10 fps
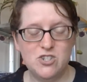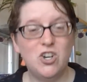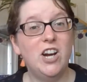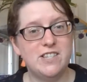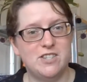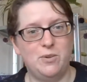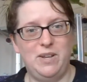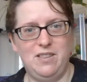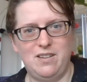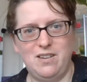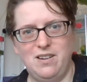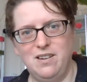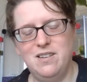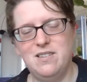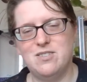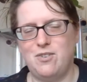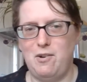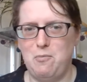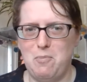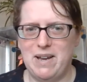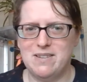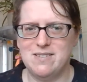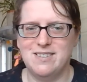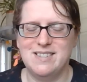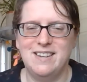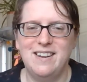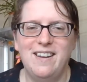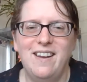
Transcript: I tried to do it in the car. Sorry, my back's hurting.